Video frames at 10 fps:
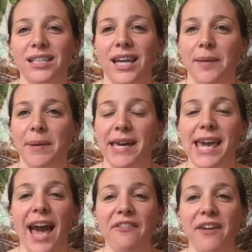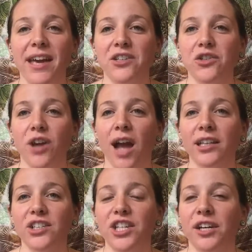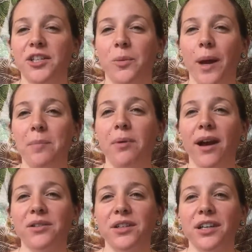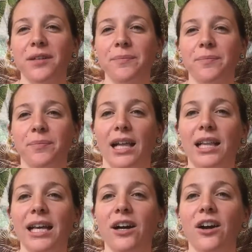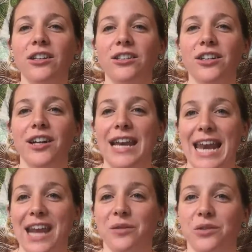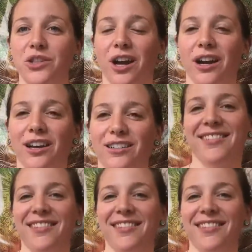Type in Cafe Astrology on your web browser and click under Natal Chart.